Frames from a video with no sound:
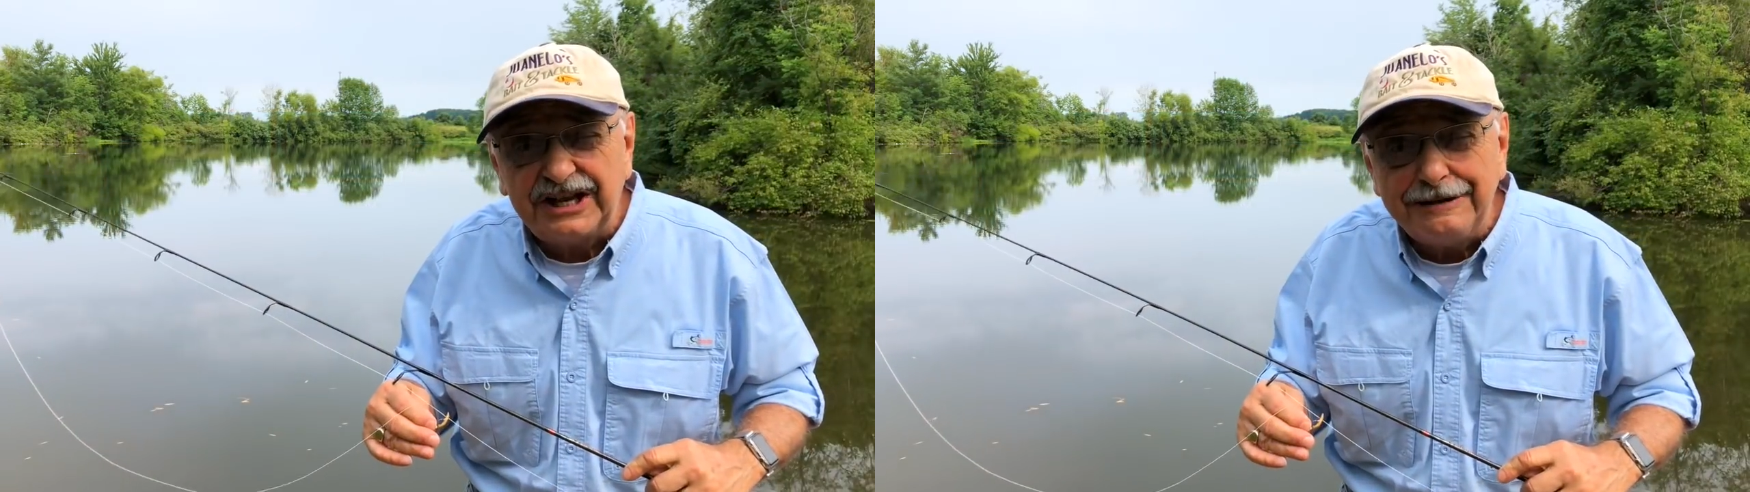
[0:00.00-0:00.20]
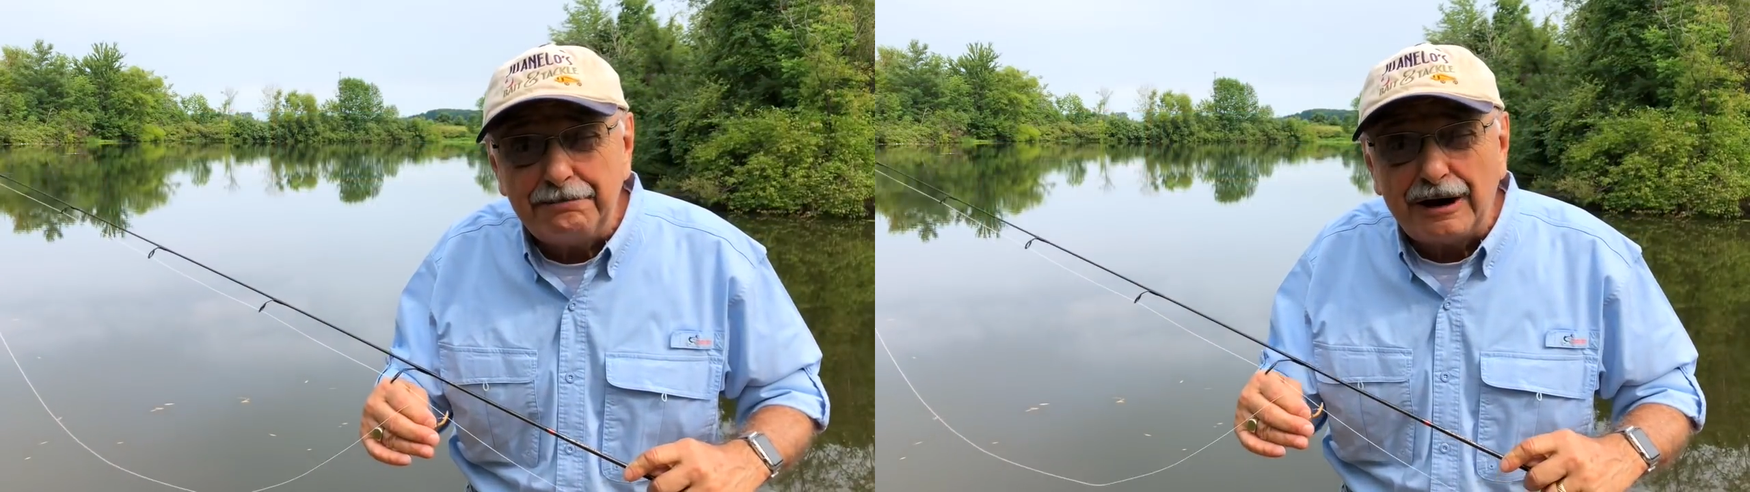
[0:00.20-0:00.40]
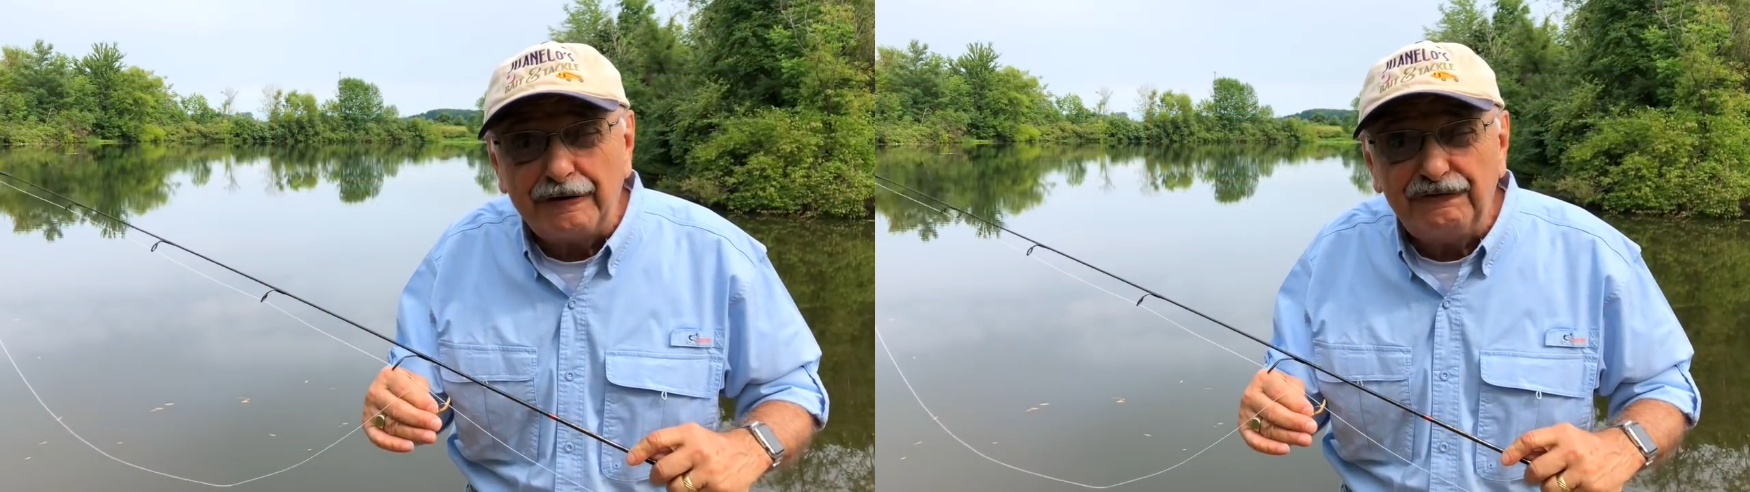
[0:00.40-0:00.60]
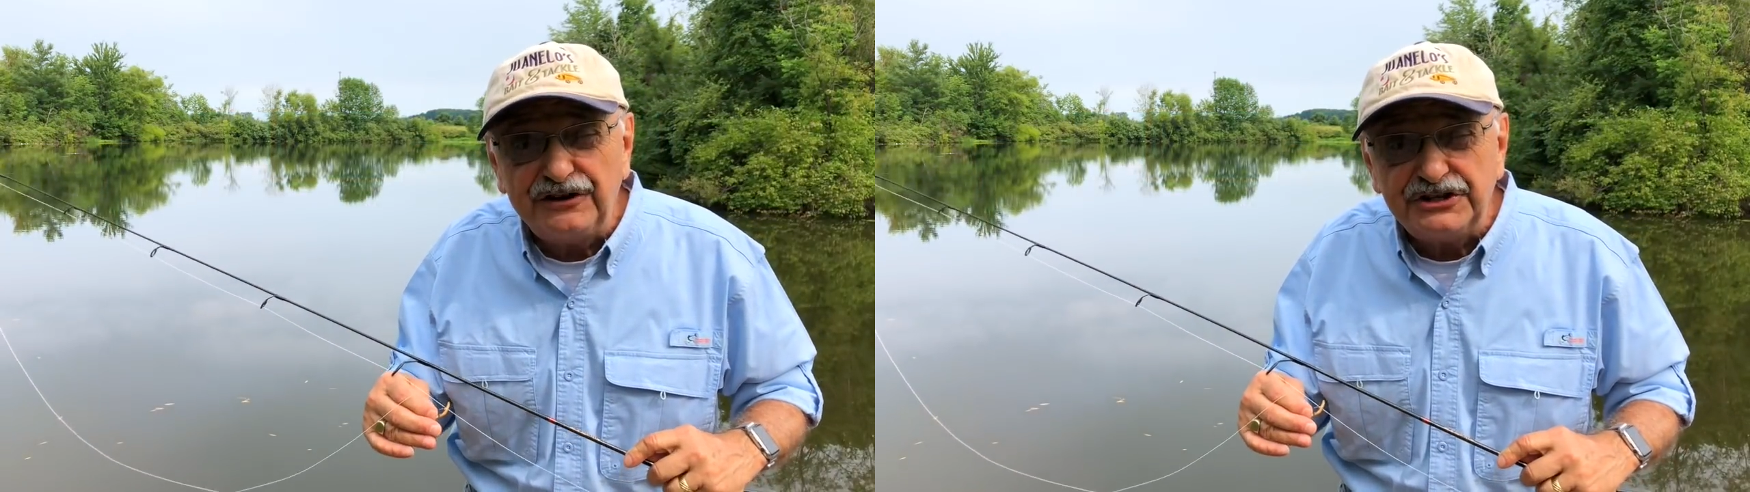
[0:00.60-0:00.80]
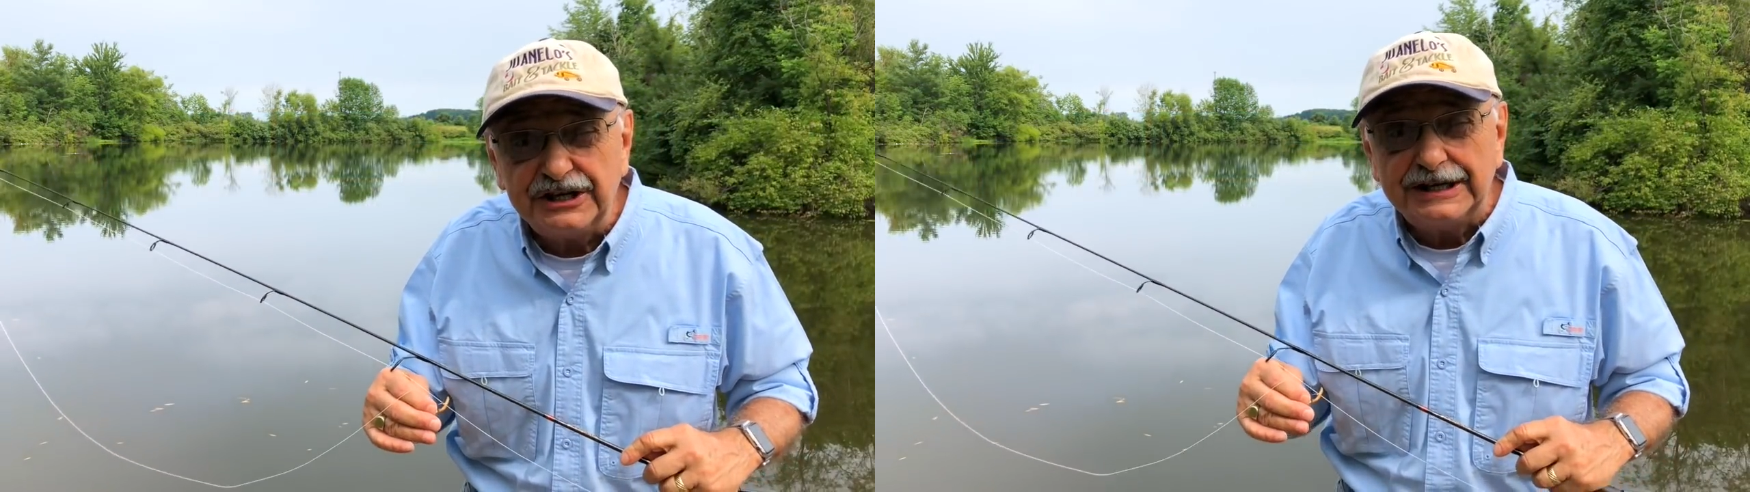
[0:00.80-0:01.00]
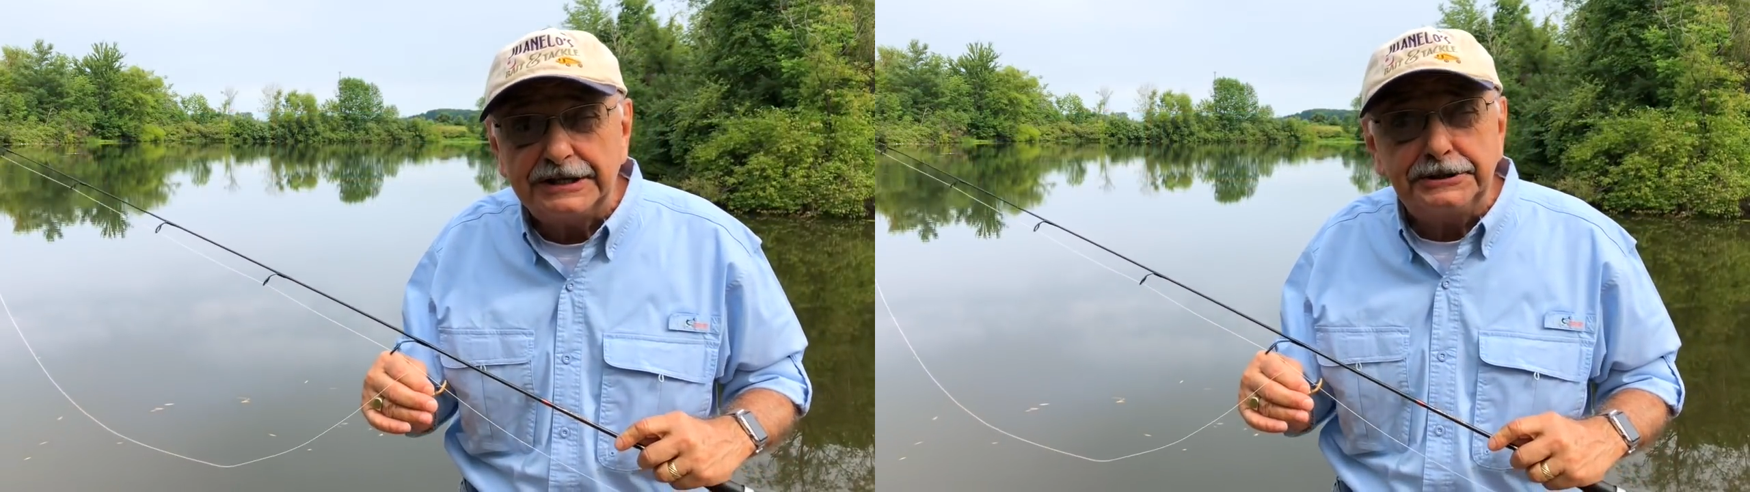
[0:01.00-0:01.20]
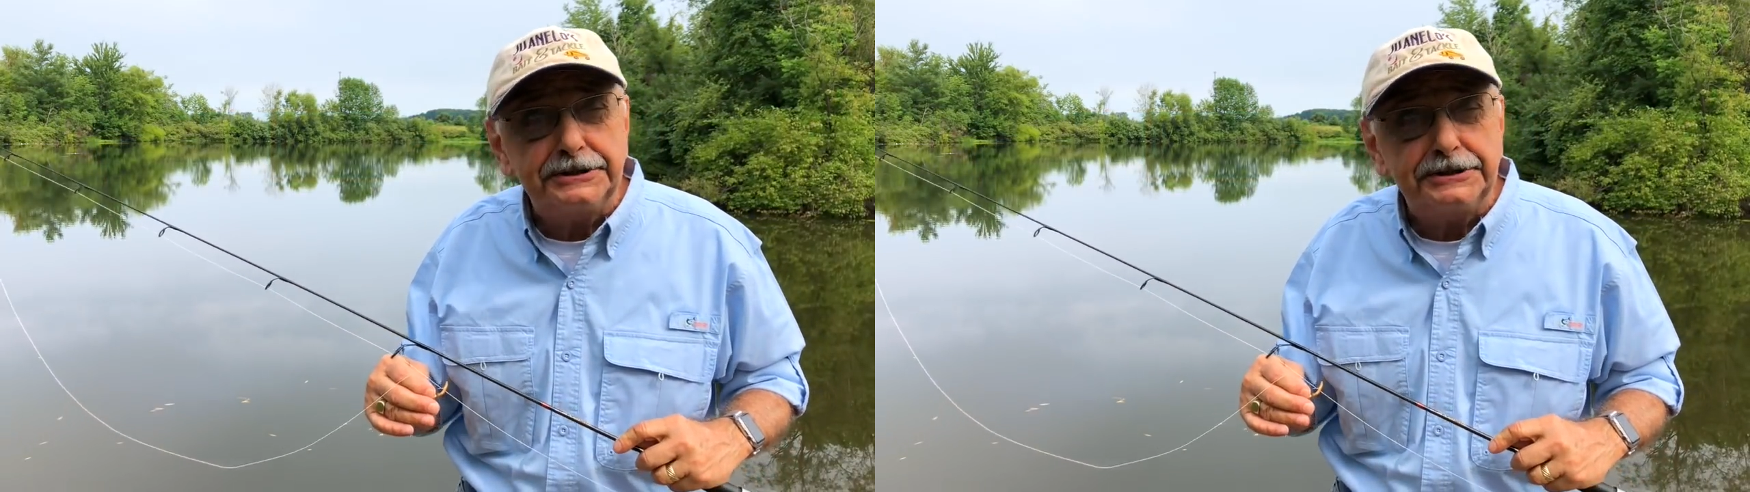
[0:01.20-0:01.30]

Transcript: keep our fishing as